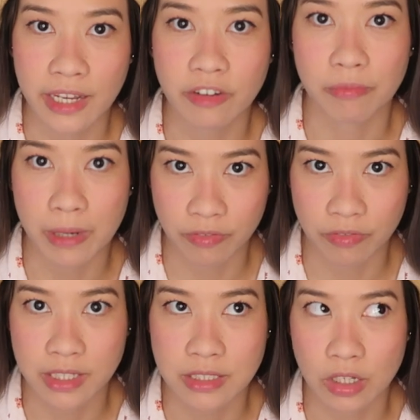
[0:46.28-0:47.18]
kind of
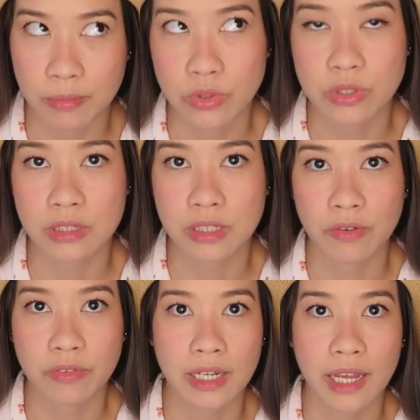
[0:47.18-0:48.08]
breakfast almost
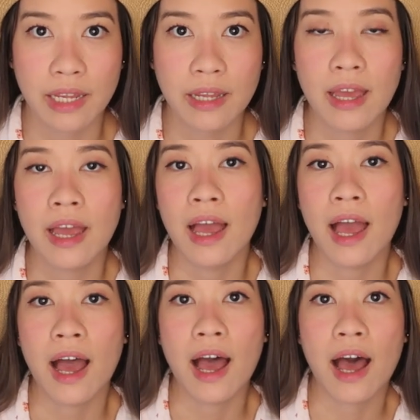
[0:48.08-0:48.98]
every day.
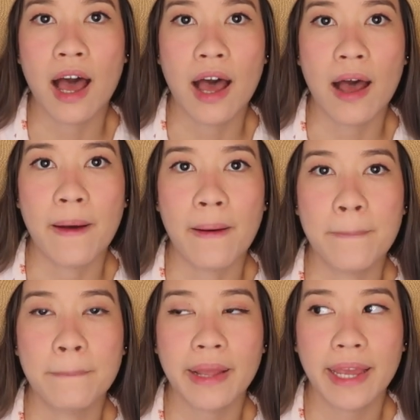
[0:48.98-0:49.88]

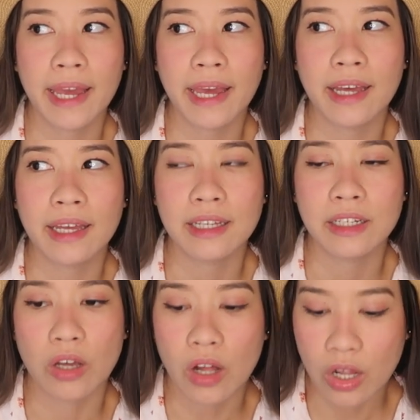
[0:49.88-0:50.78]

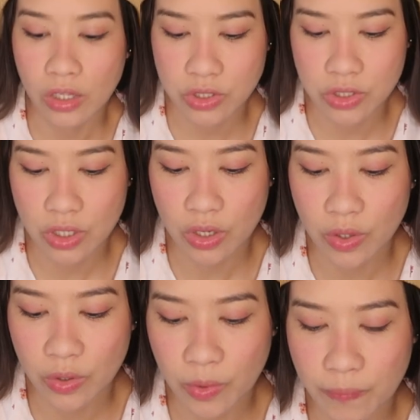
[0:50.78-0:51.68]
And
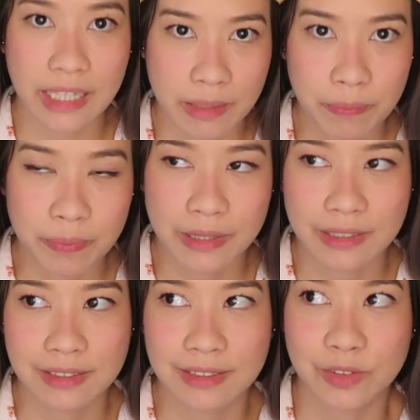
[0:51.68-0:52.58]
also sleep
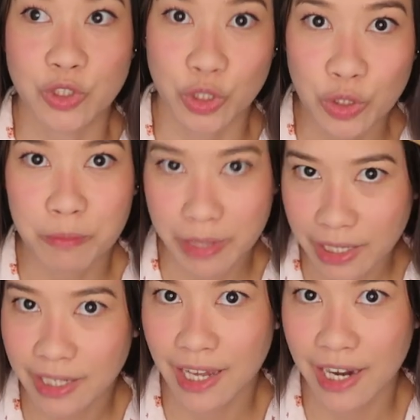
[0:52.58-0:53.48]
should
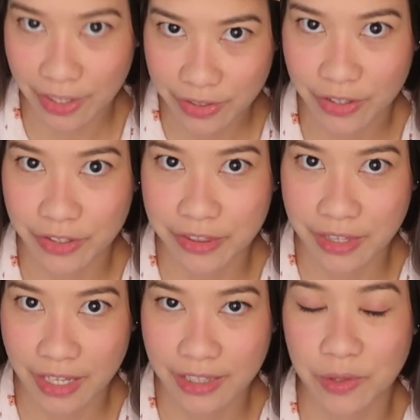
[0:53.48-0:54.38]
be another
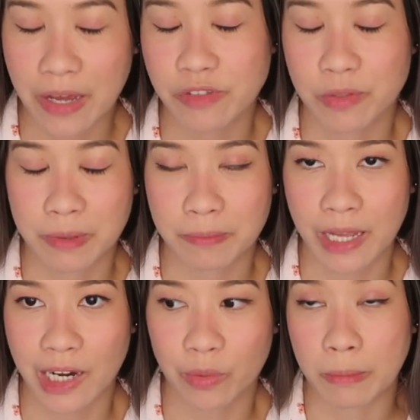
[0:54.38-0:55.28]
thing that you have to
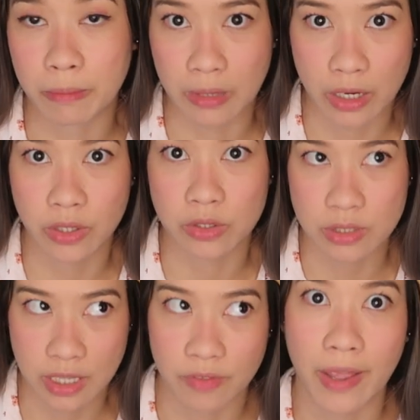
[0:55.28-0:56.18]
prepare
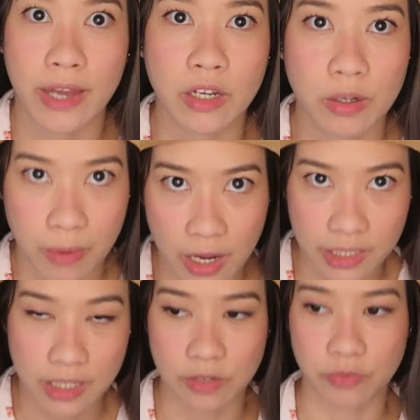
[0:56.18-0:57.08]
yourself and your
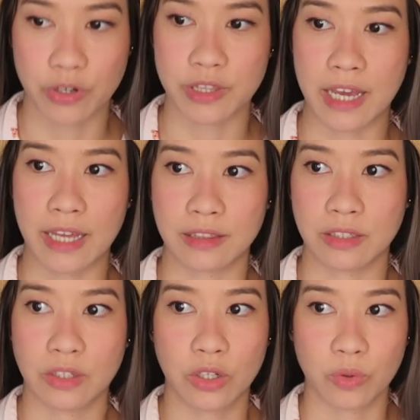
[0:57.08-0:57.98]
body for, that,
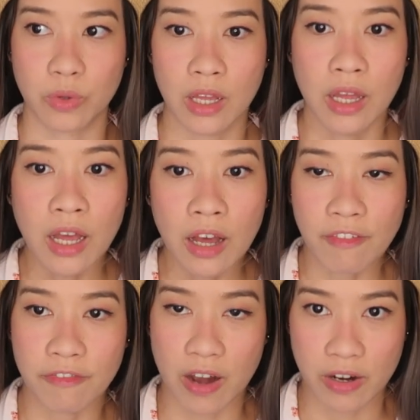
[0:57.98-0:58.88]
you know,
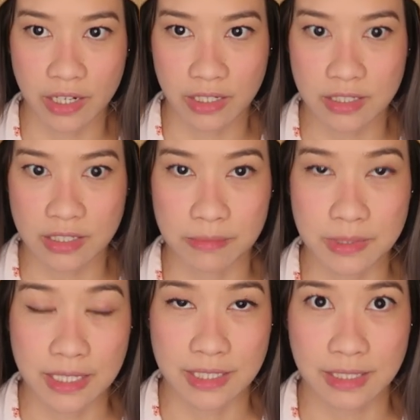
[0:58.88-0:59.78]
foreign
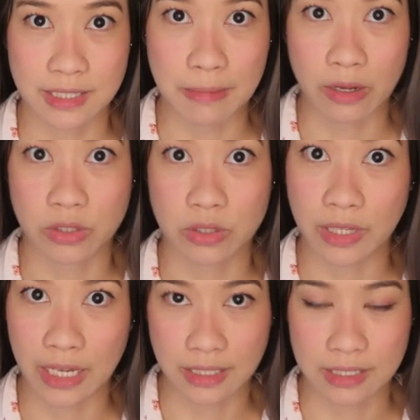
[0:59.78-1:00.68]
substance that's about to
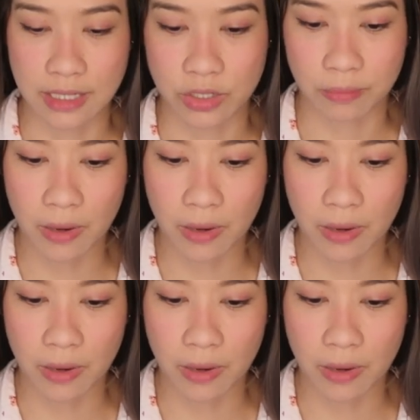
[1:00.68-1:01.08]
get inside your